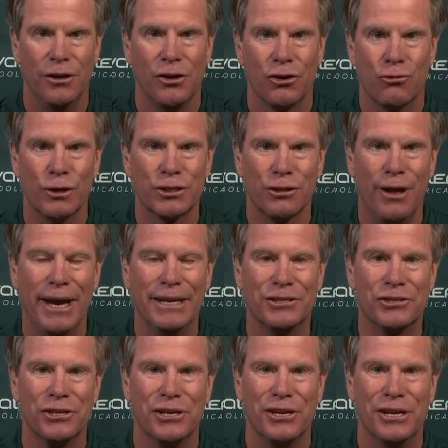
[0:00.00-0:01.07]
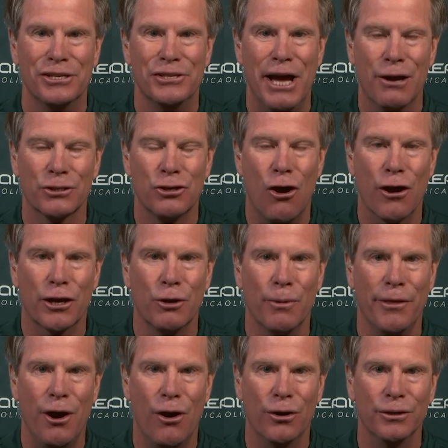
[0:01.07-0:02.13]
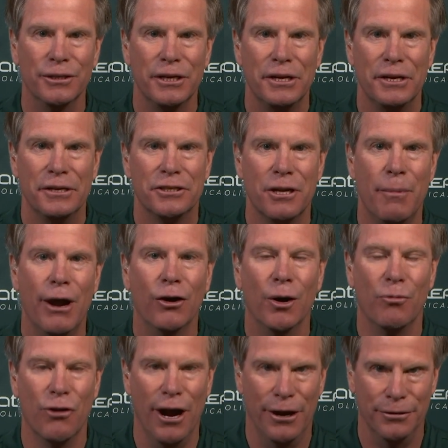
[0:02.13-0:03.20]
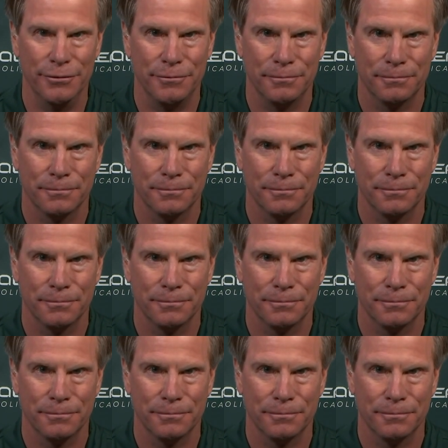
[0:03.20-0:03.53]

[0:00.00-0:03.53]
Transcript: Chris Likes is now talking with our Tamara Brown.